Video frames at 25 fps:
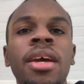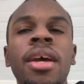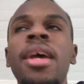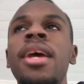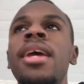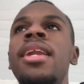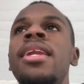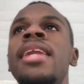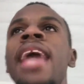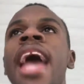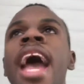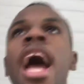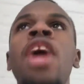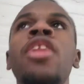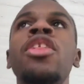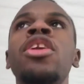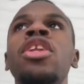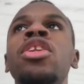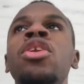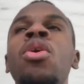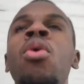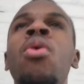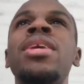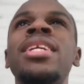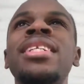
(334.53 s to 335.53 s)
Now the
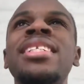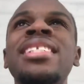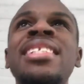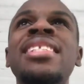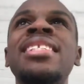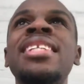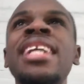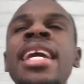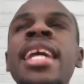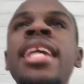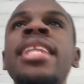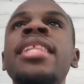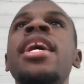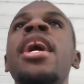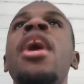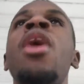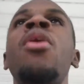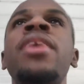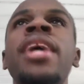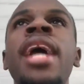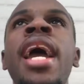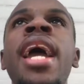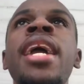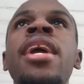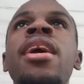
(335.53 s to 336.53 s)
Lord is seeing that,
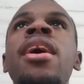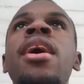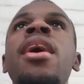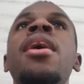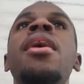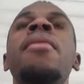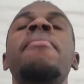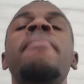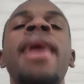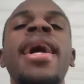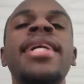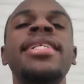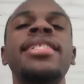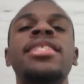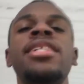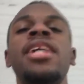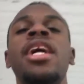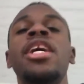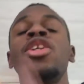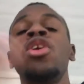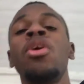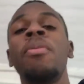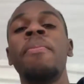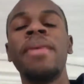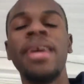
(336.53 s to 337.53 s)
okay, my son,
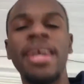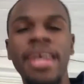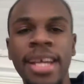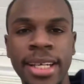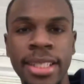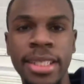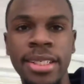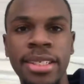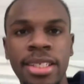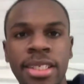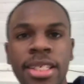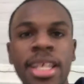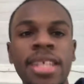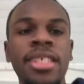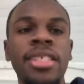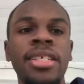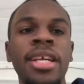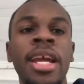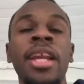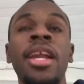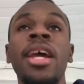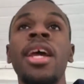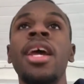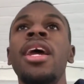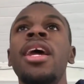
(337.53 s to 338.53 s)
you're being consistent.